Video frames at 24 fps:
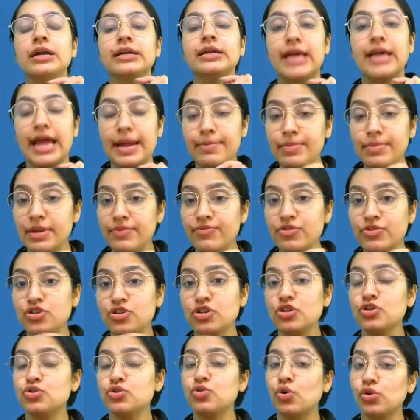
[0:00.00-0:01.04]
time
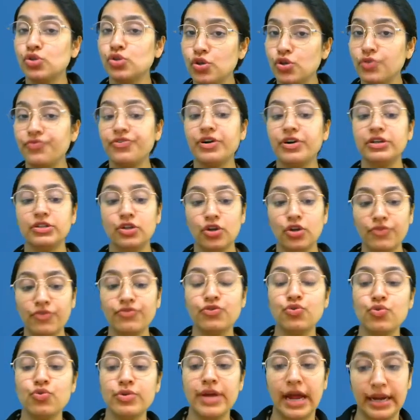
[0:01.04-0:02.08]
division is also further of
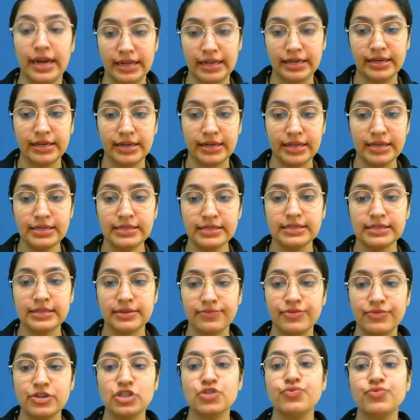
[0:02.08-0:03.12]
two categories
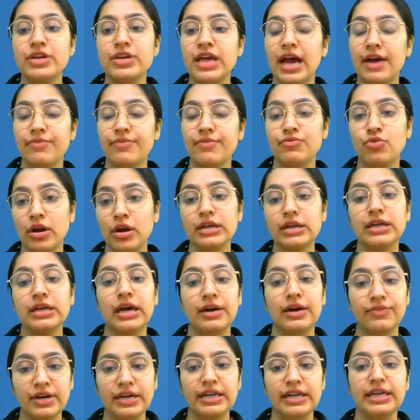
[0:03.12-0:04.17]
which we have not
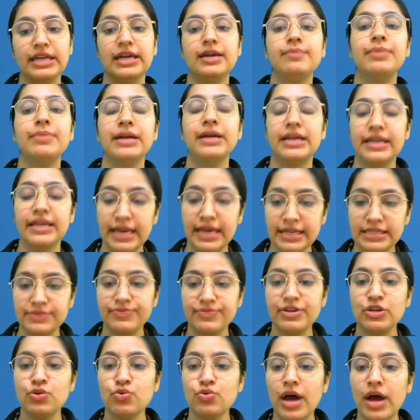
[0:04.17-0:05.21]
covered here, but yes,
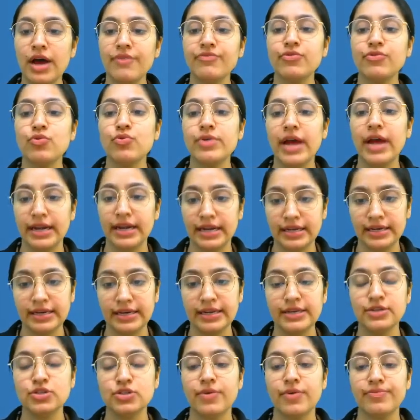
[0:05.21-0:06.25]
we do have two
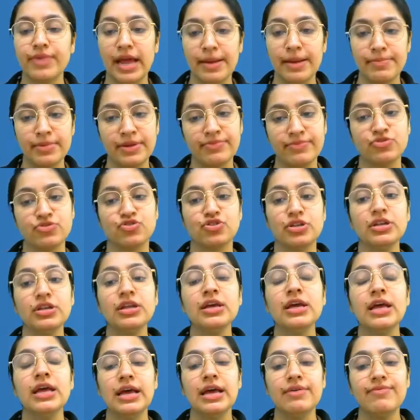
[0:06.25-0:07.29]
categories of time division.
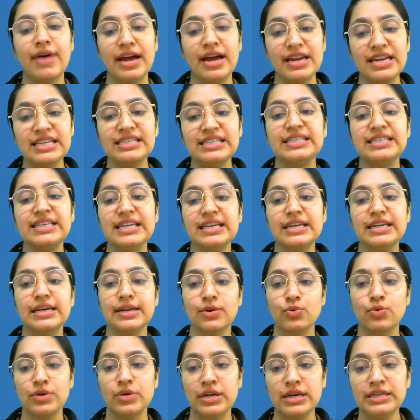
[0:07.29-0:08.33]
One is
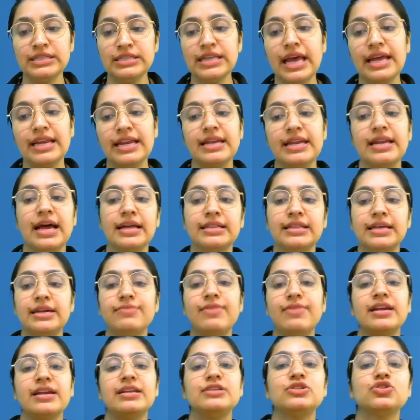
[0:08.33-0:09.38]
synchronous and another
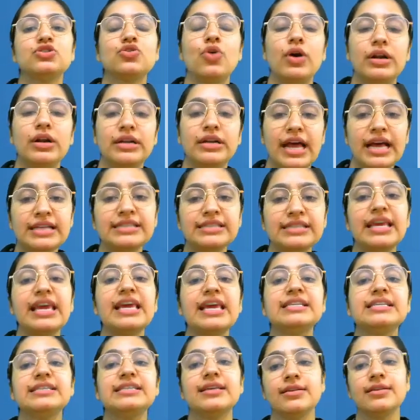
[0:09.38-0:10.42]
one is called as
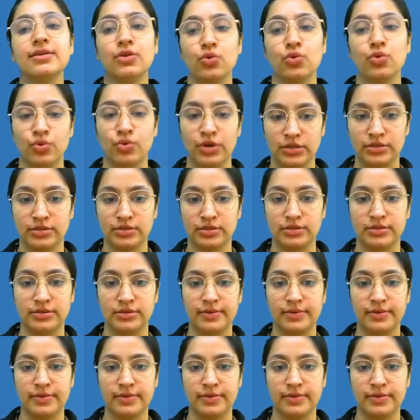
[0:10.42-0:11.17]
asynchronous.